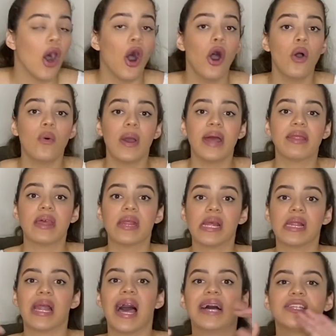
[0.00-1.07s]
Oh, and then the
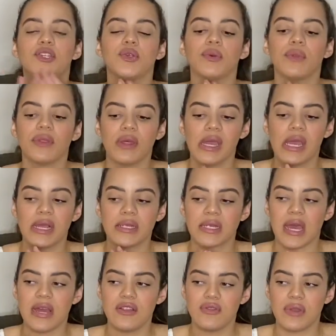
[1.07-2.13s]
last two things,
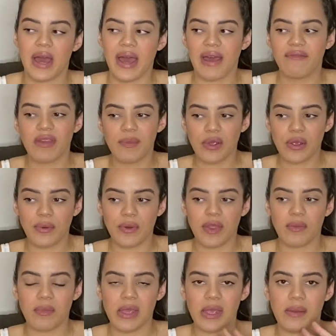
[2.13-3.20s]
I do not have them here with
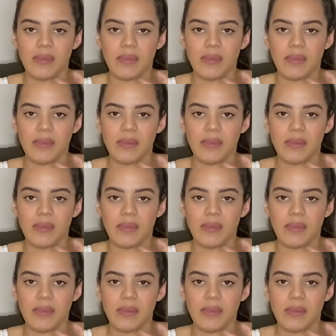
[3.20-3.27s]
me